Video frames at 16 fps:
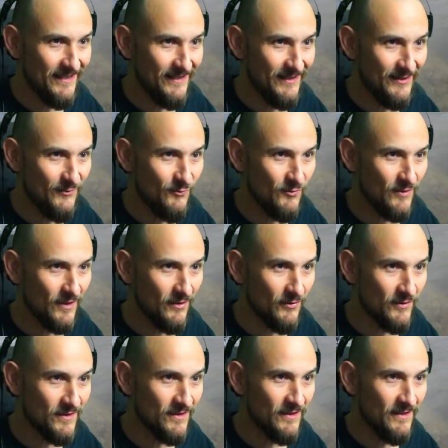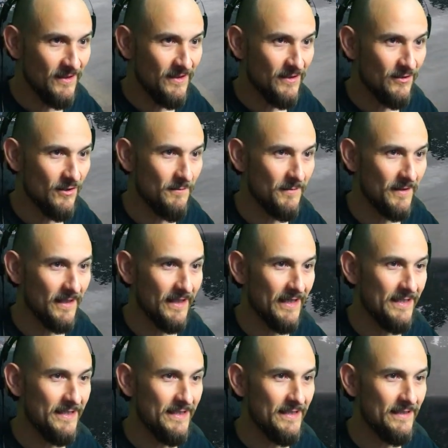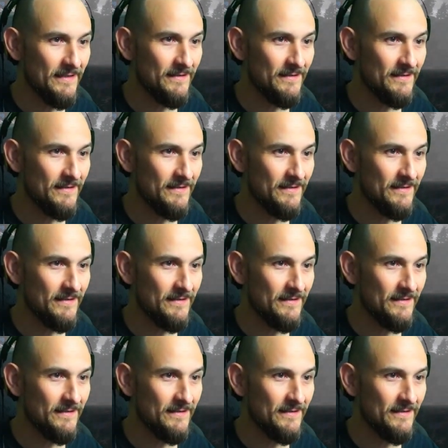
Come on in. Here a small